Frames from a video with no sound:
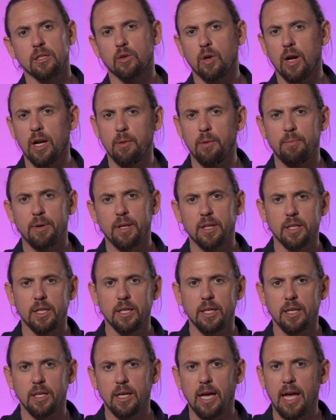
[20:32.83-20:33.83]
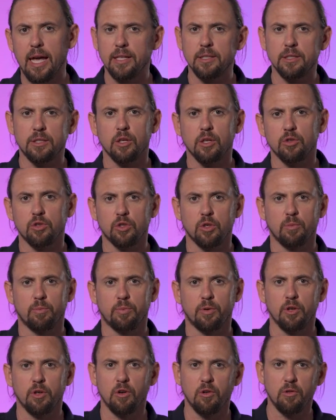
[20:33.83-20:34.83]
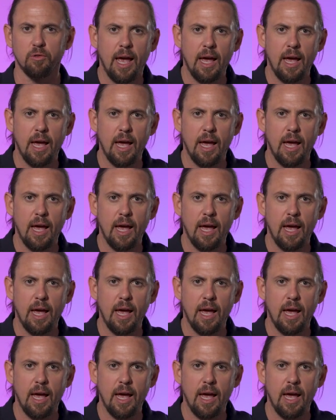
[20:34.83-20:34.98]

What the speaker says: credibility, and social proof.